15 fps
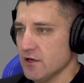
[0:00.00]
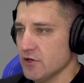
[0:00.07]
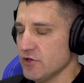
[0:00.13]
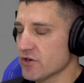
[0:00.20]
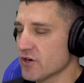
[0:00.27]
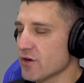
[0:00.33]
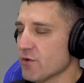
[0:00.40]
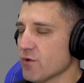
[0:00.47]

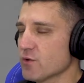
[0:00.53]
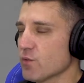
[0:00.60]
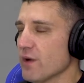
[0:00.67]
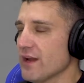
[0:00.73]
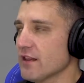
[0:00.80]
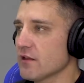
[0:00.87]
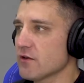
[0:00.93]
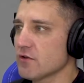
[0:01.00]
you don't know what
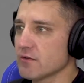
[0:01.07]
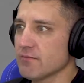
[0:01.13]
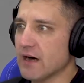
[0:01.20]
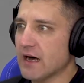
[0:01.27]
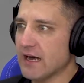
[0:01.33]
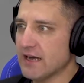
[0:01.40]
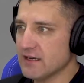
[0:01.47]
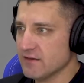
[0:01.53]
went through the
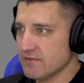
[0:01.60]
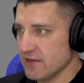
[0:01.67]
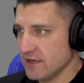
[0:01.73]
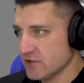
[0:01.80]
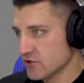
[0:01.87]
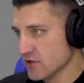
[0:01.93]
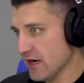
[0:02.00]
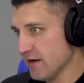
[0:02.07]
mind of
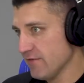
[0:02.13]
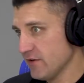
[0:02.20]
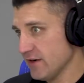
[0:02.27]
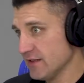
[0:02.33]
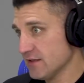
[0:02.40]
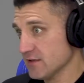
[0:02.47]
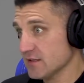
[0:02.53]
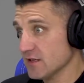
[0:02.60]
that driver
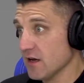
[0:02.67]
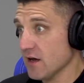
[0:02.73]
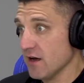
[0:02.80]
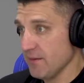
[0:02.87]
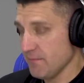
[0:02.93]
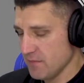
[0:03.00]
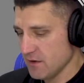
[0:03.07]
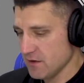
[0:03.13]
at the time.